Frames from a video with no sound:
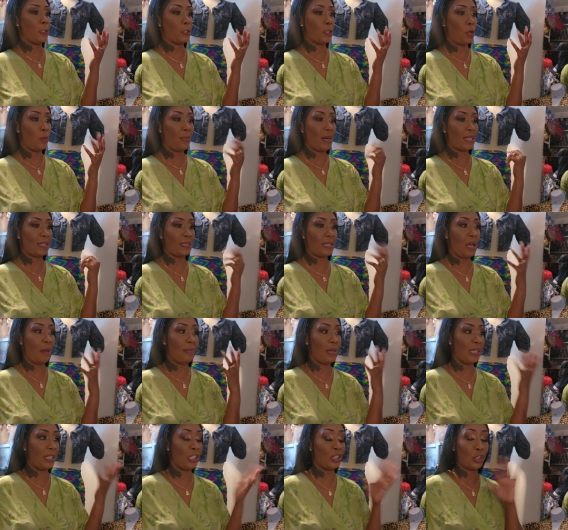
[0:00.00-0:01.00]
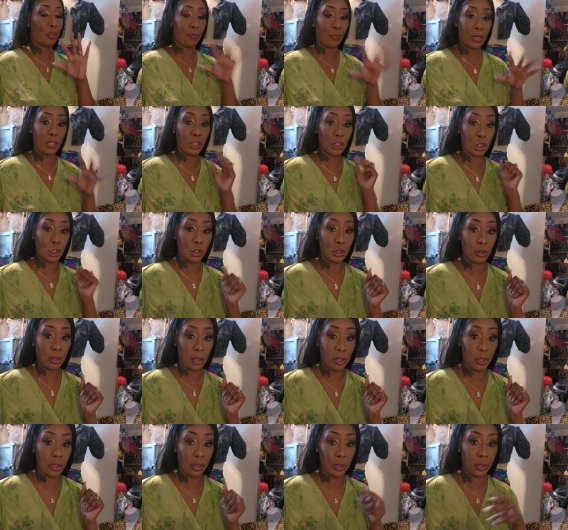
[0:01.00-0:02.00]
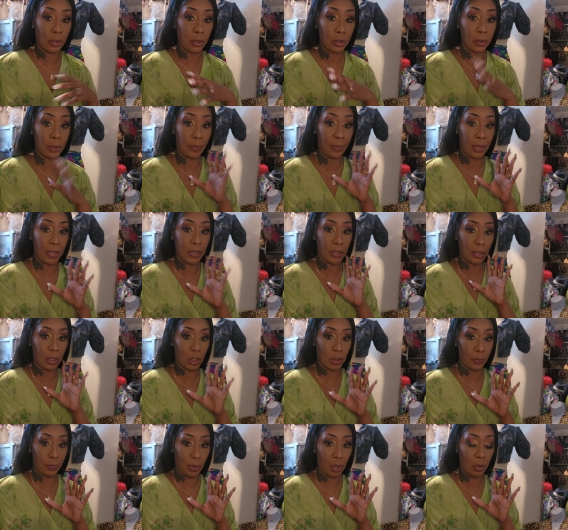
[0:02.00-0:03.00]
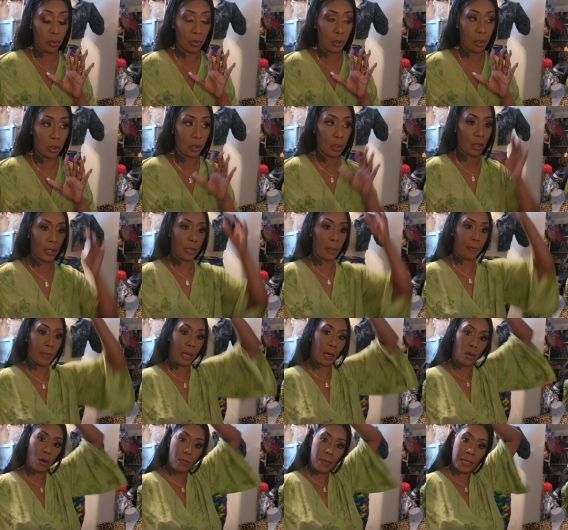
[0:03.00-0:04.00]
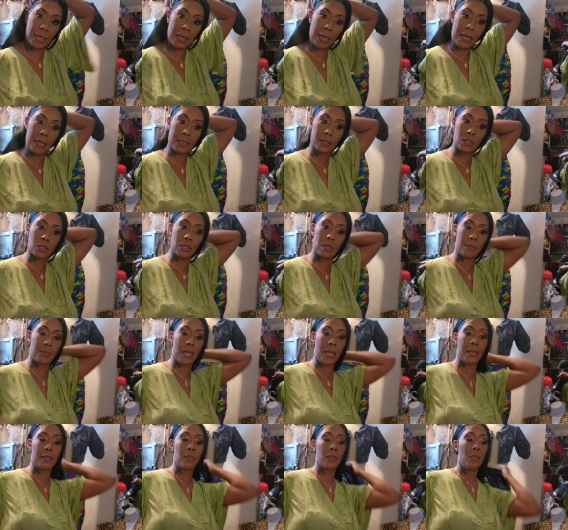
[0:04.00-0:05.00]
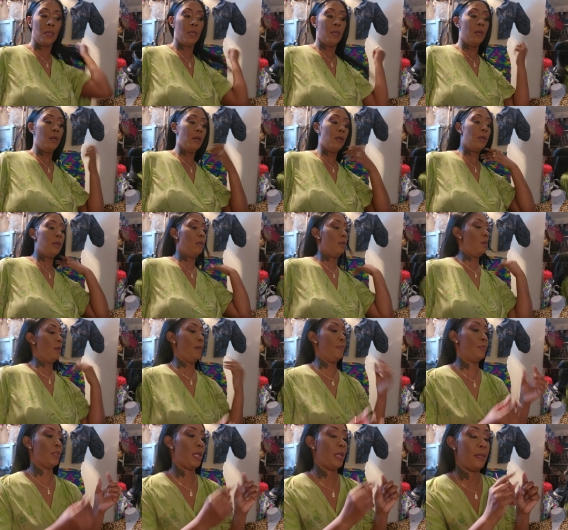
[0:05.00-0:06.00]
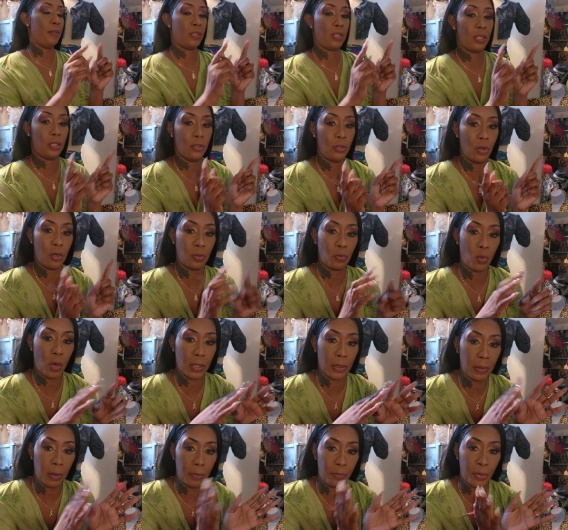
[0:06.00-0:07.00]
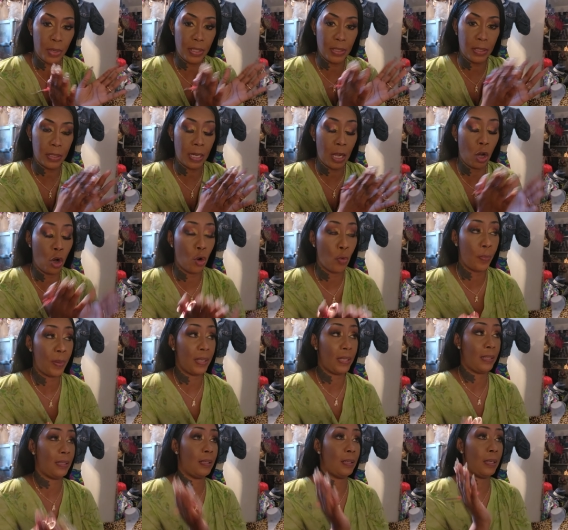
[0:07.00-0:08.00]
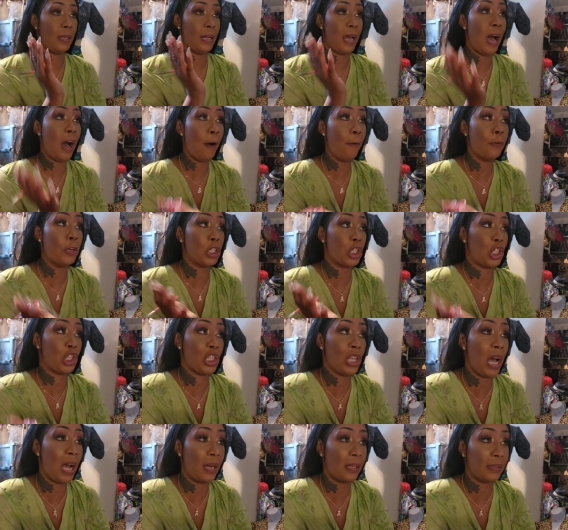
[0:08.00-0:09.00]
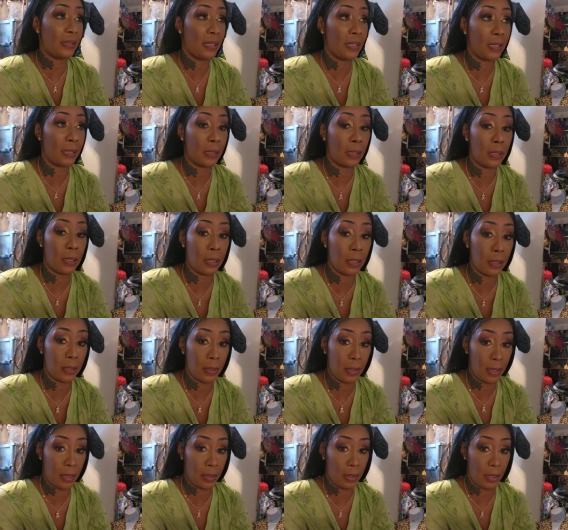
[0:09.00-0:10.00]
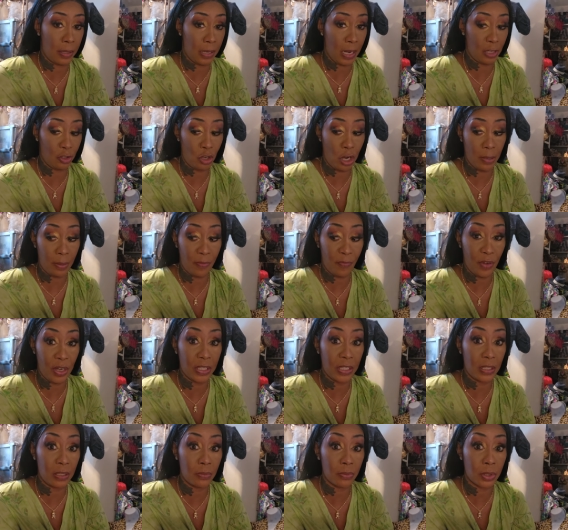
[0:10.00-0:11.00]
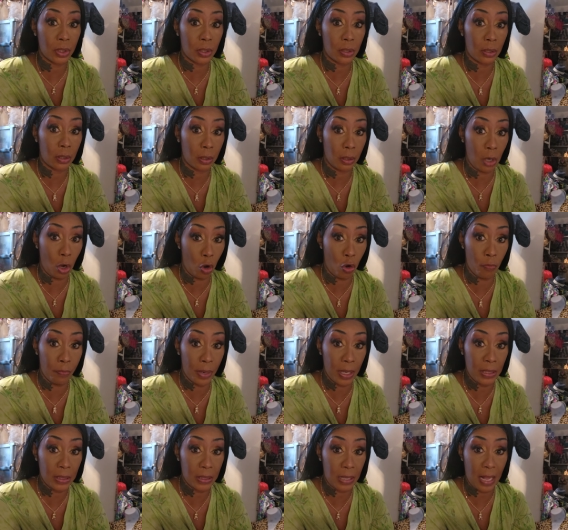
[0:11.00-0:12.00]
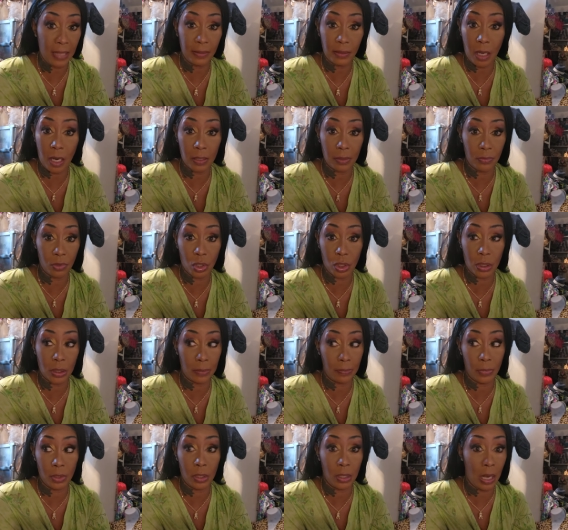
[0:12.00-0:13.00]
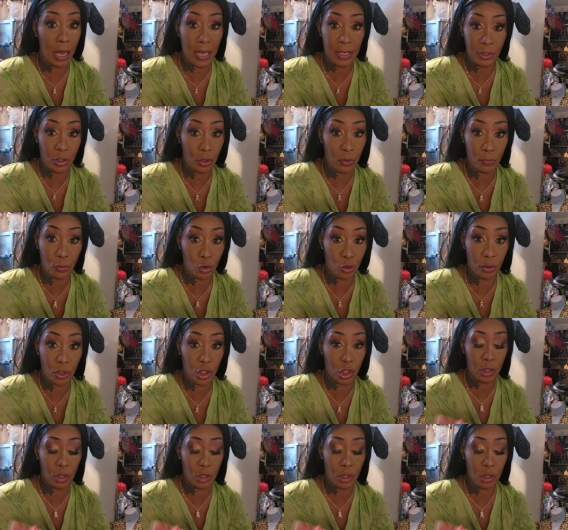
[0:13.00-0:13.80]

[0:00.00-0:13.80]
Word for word: So by the time I get the bracelet to her, the bracelet is broke. And I'm like, oh my gosh. And I'm like, oh, I was like, it's, you know, one of them bracelets that open, And, and I was shocked that, uh, and, and not trying to be funny, that it was a gold bracelet. I thought it was just some little costume jewelry.